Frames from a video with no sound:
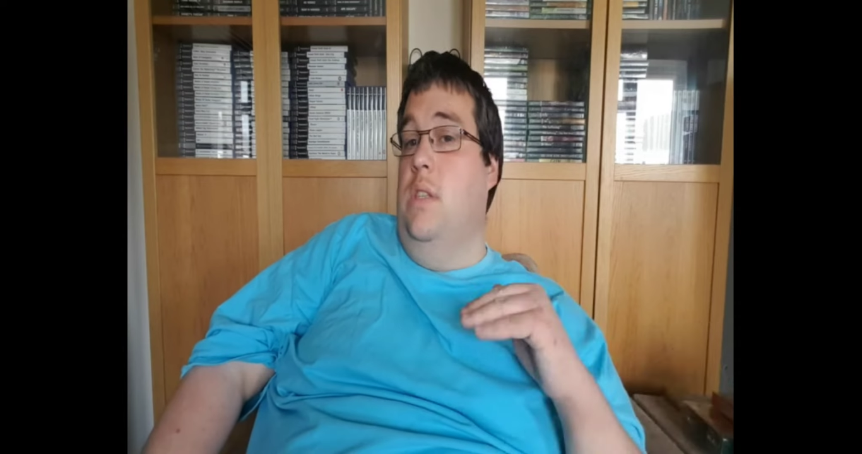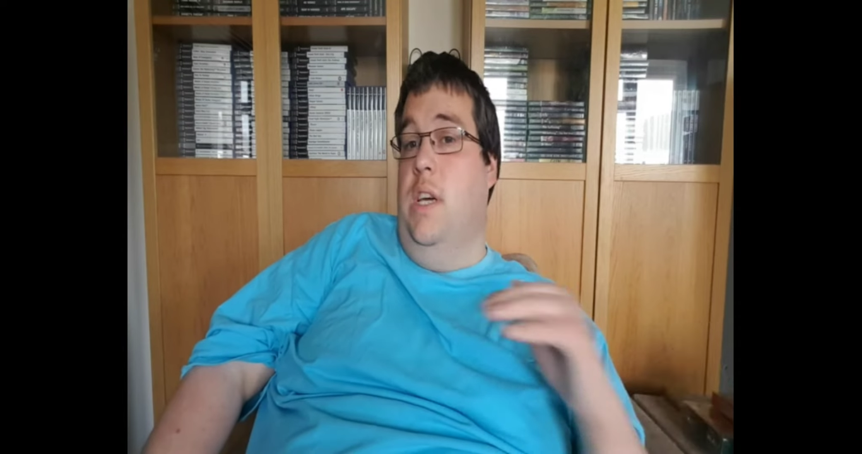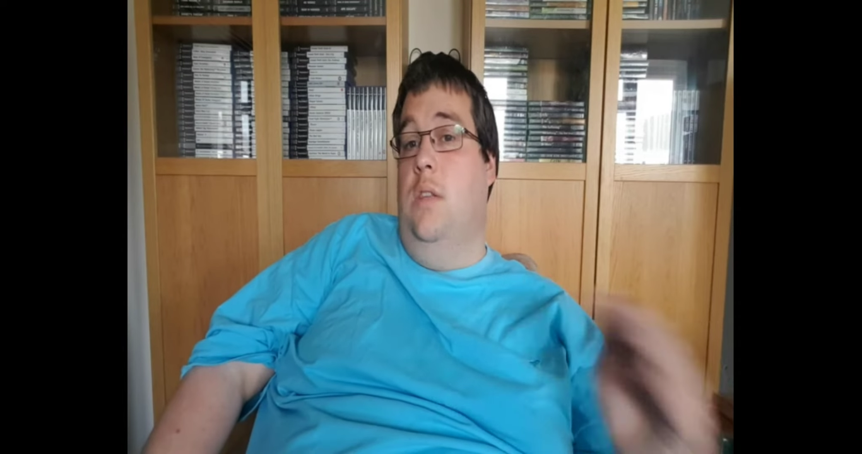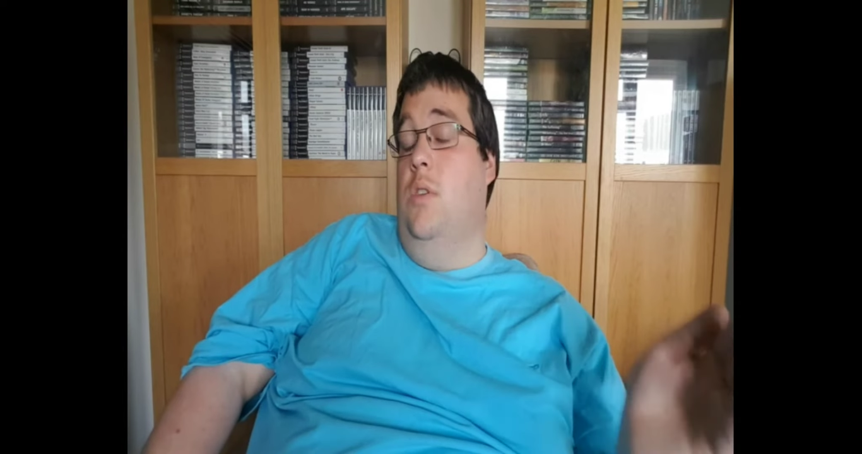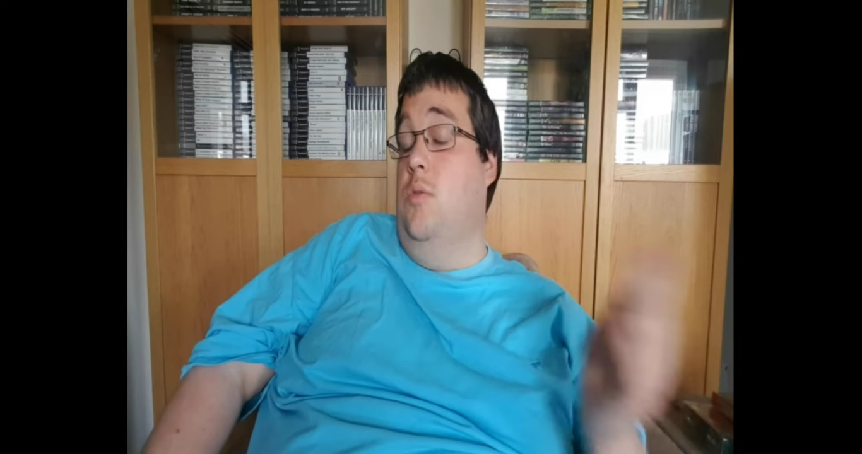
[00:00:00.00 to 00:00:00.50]
the
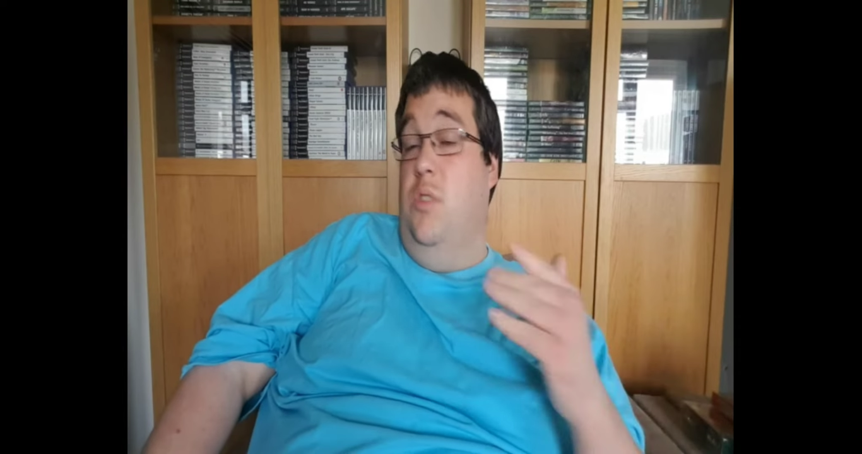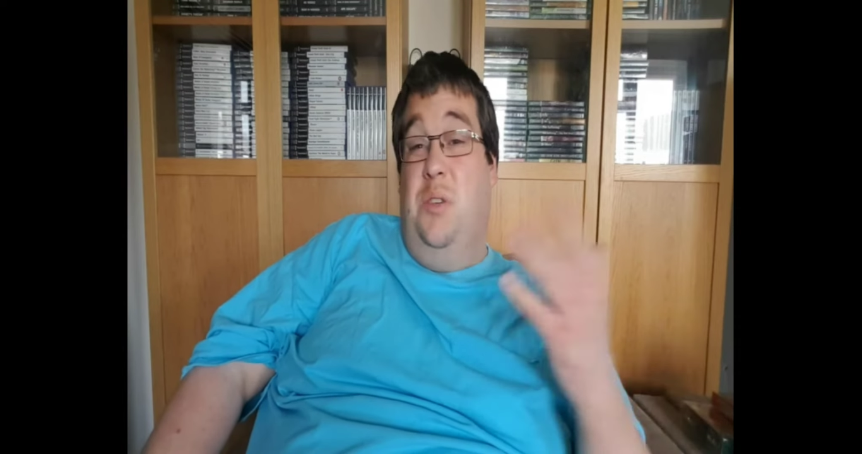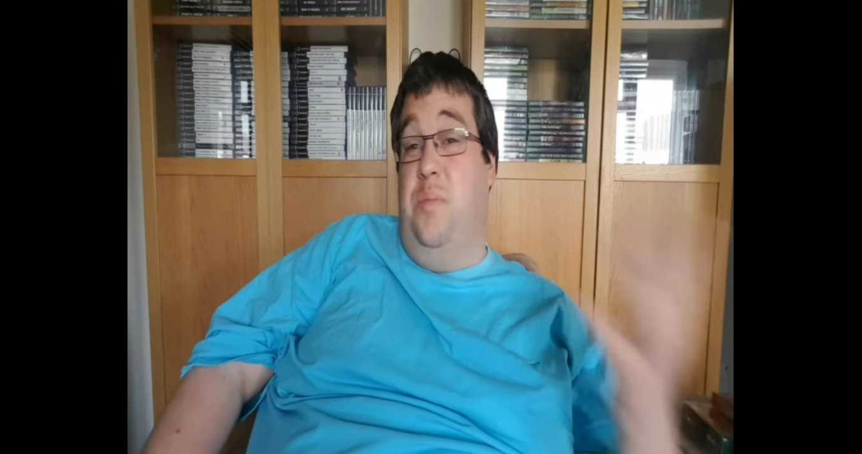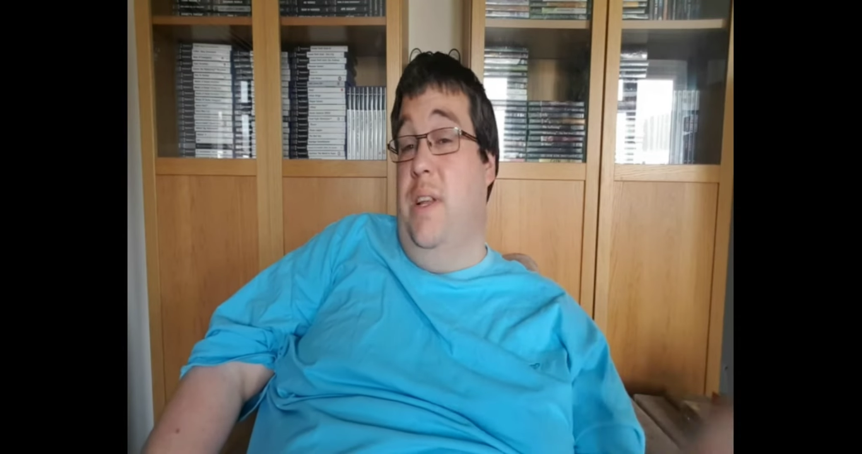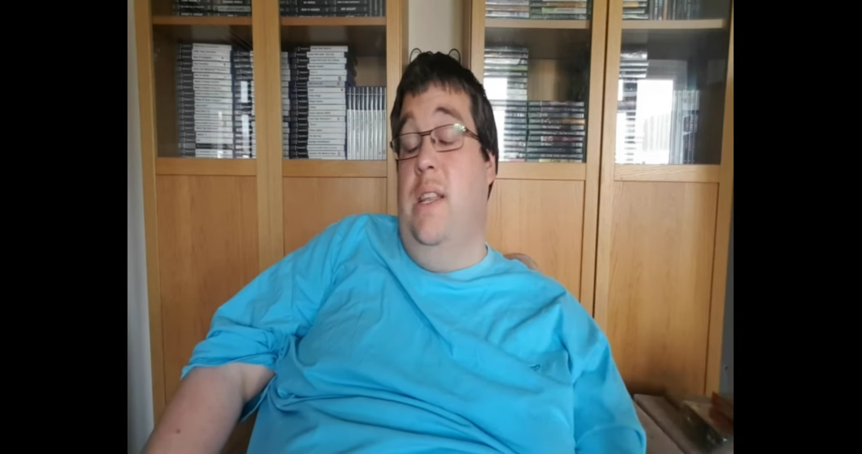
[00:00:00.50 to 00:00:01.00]
other ones were a
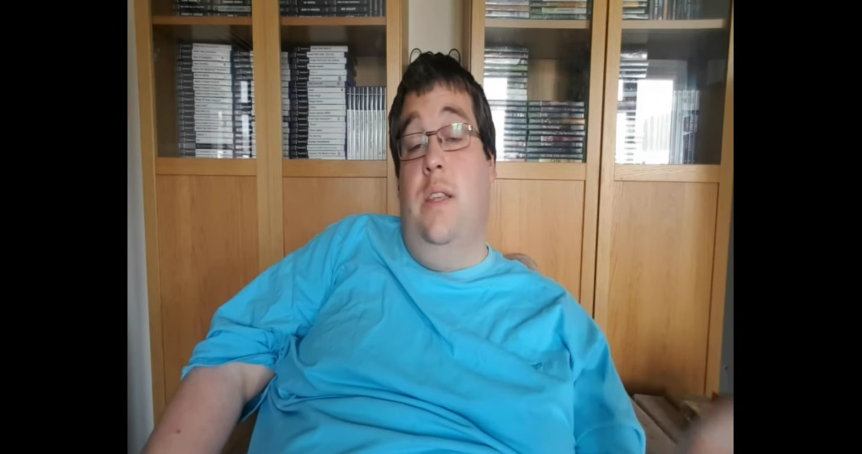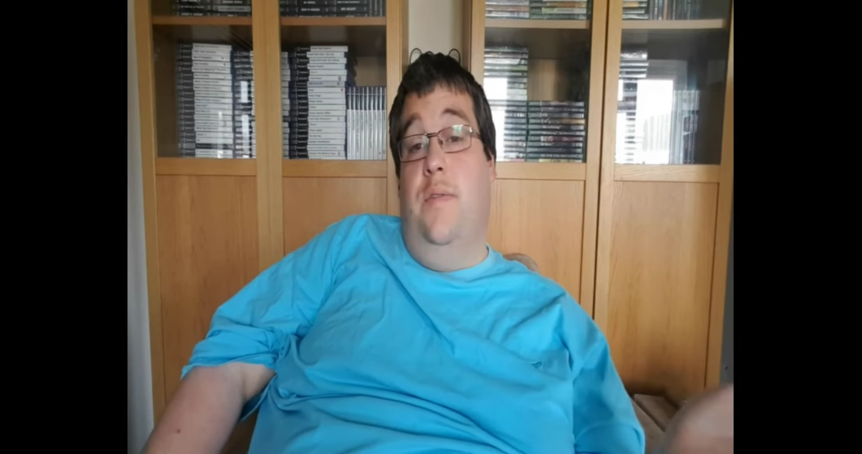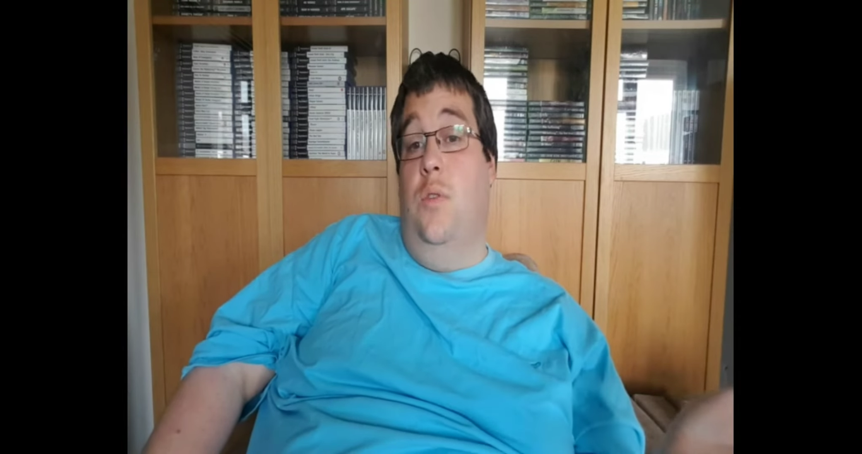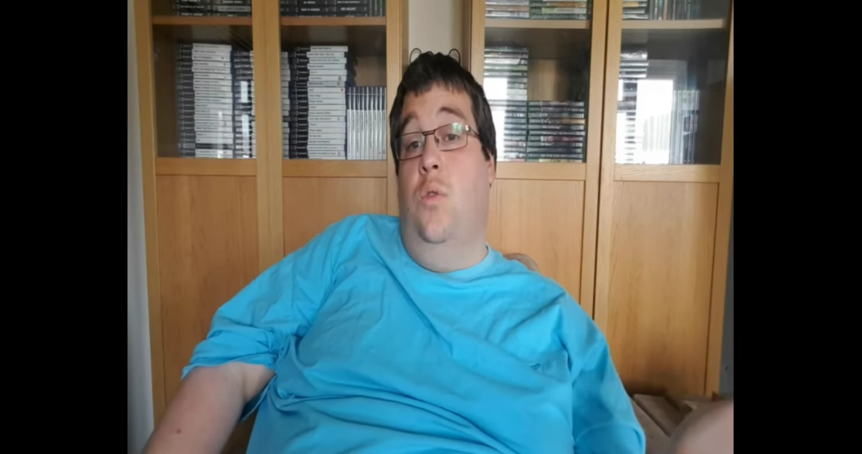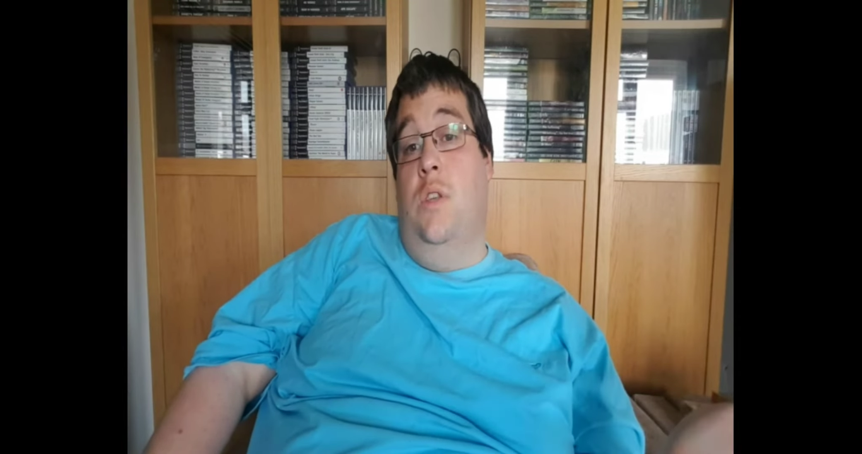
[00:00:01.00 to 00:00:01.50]
completely
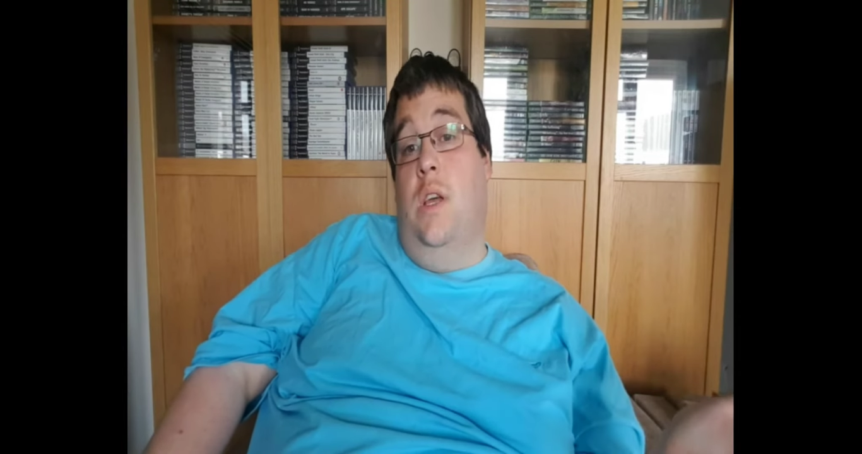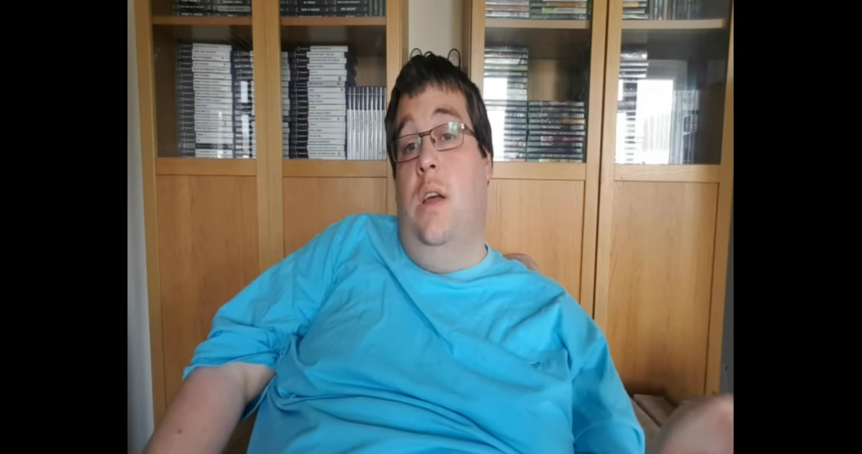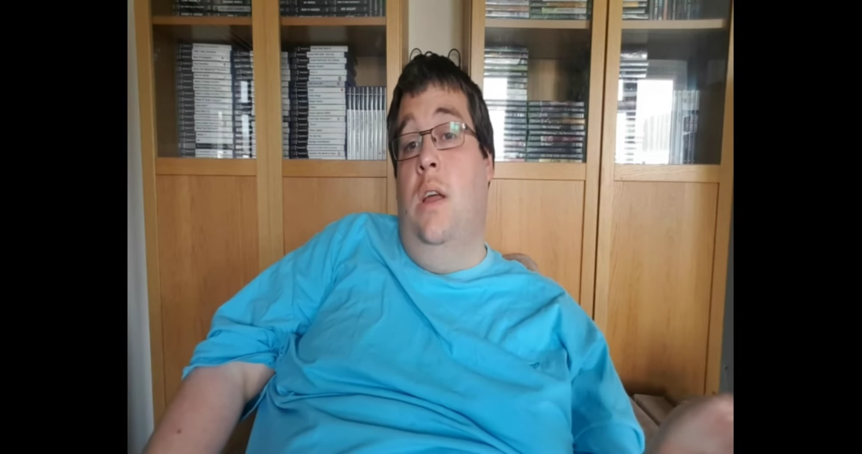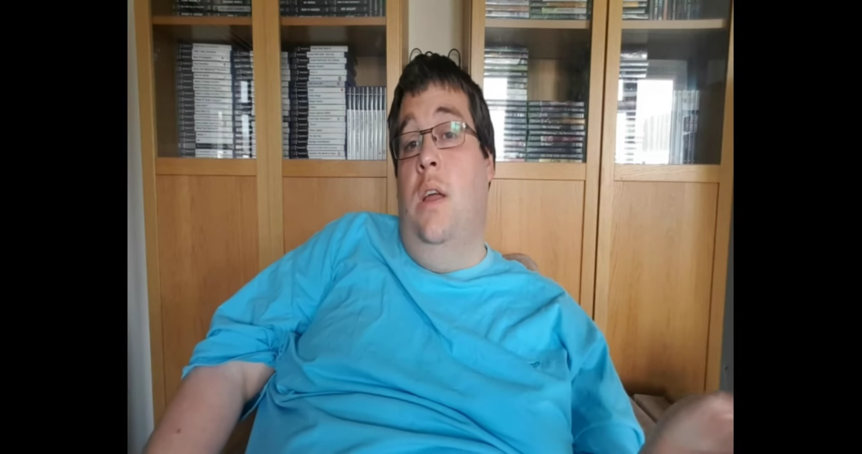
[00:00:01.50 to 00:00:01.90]
different order.